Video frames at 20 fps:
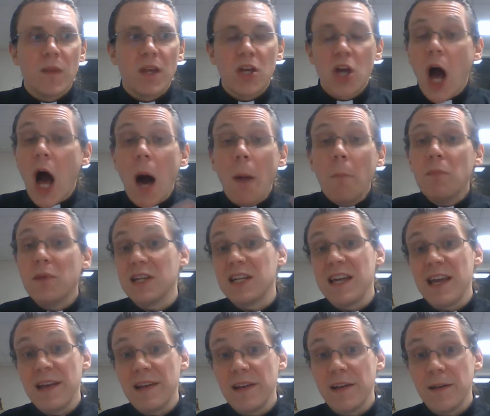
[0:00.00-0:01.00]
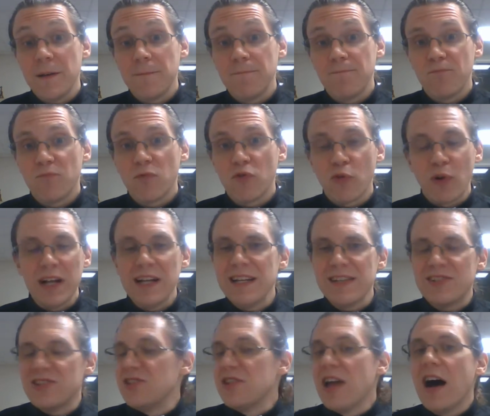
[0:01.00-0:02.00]
complicated, right?
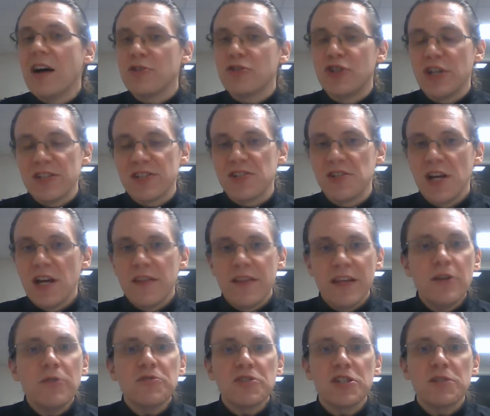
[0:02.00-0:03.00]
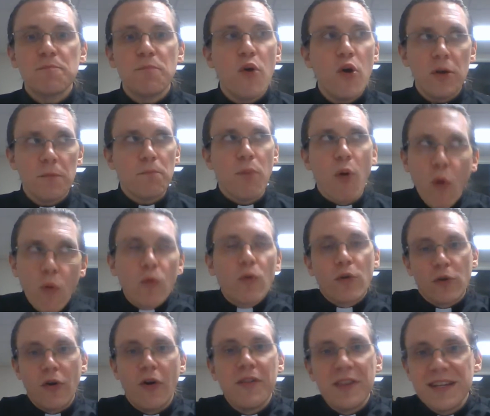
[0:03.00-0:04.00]
It's not just, they don't just put
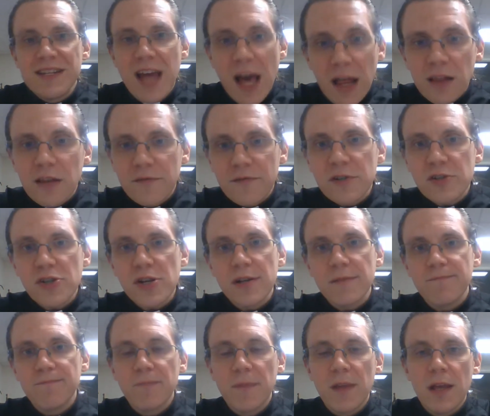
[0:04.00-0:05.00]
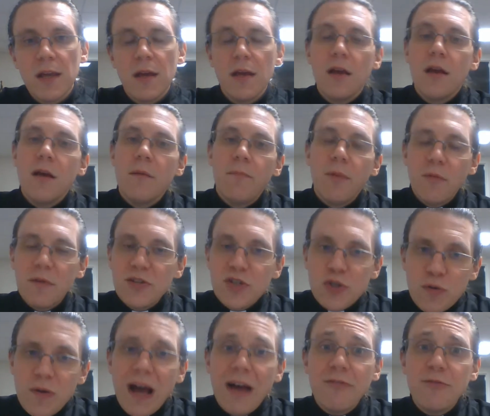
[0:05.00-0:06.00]
porn on the television, but we
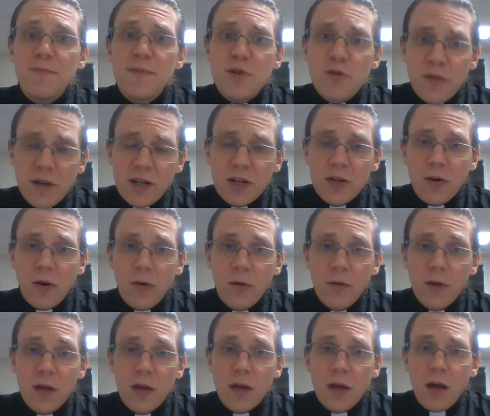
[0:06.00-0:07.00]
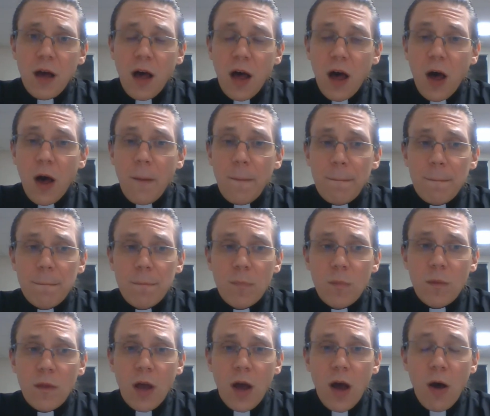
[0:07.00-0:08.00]
do have to be critical um,
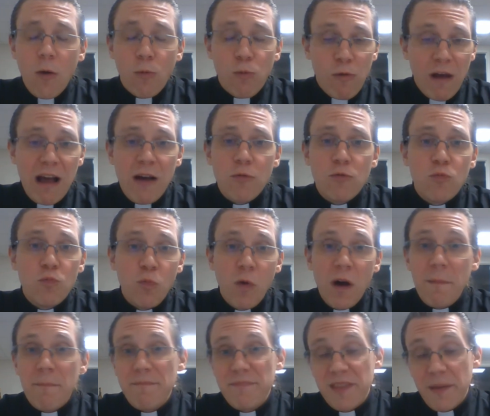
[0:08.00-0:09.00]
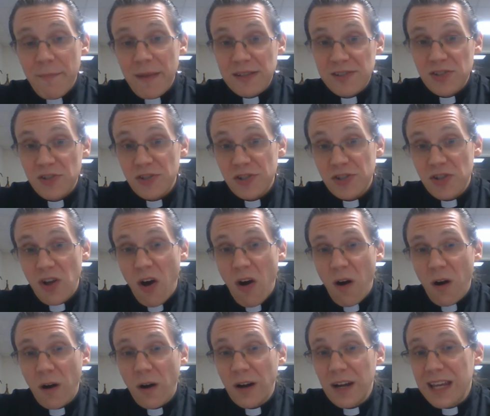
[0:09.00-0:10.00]
around what the messages
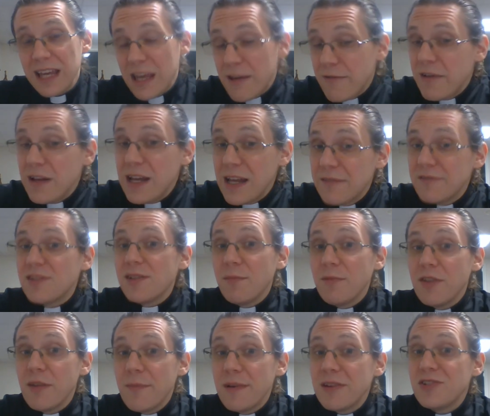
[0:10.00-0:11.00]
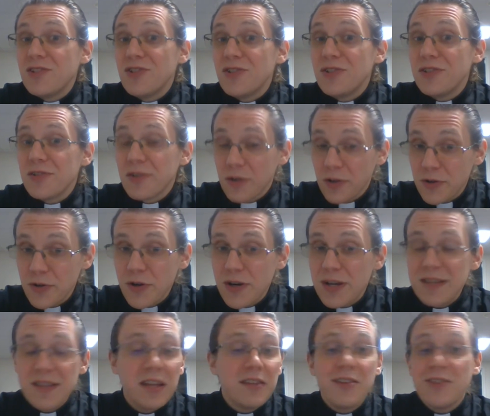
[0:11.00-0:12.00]
are. Even if some of the messages are
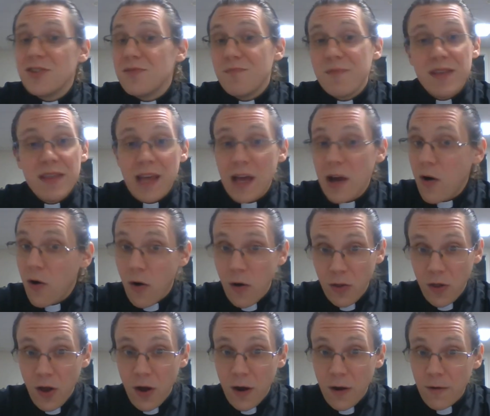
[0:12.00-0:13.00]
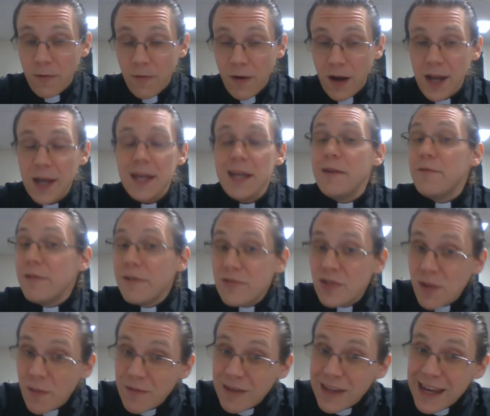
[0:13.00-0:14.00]
good, that doesn't mean they all are, right? Even if
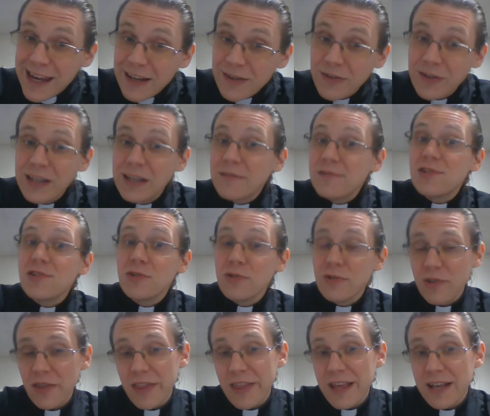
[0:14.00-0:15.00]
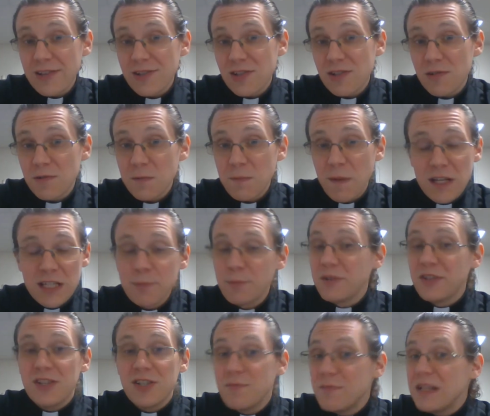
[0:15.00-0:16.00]
some of the handling of certain things is responsible,
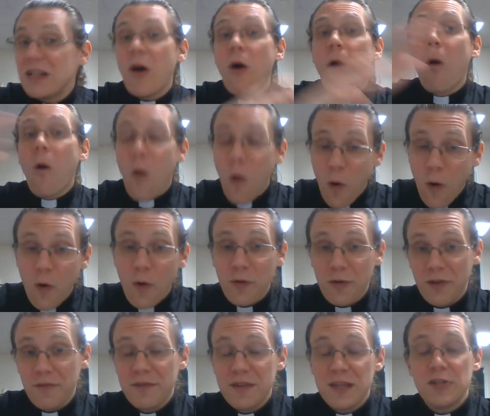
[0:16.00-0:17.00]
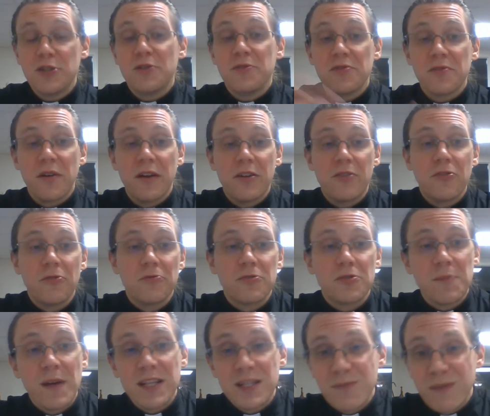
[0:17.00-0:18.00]
doesn't mean all of the issues are handled
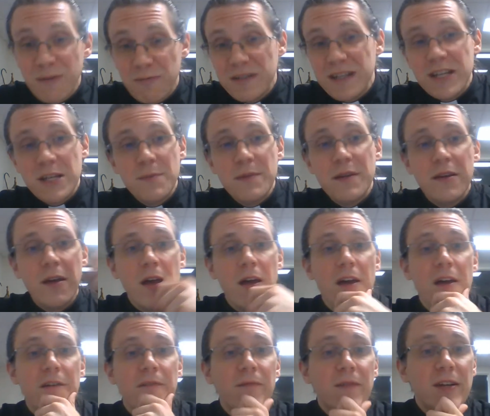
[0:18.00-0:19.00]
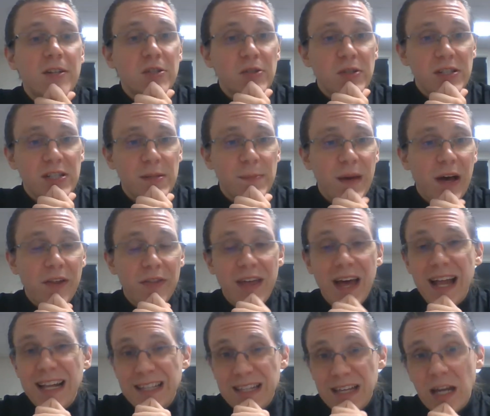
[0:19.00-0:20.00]
responsibly. We need to be vigilant about
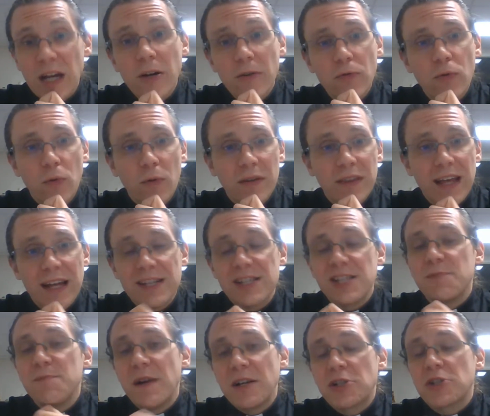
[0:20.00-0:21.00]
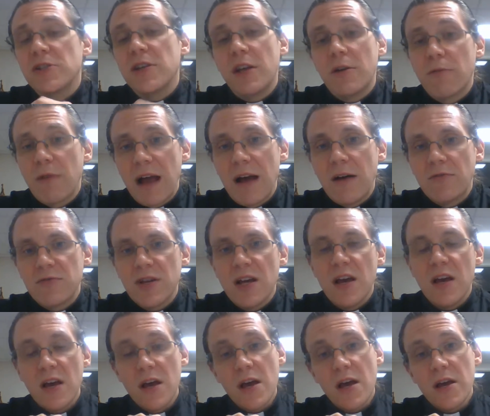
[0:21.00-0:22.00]
that and careful with that, especially around
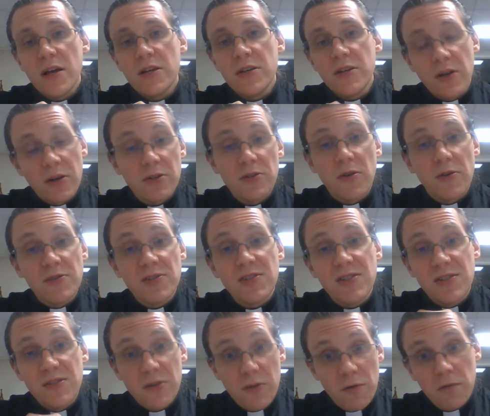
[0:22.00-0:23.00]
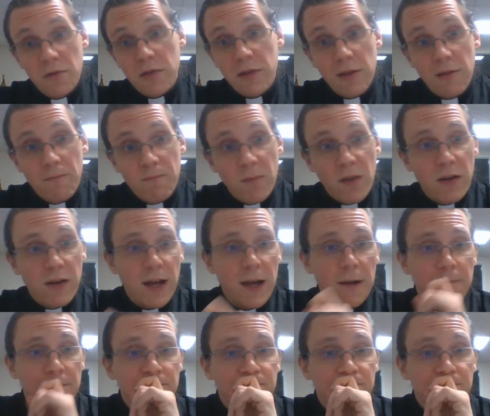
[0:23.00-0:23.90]
young adults and youth. Okay,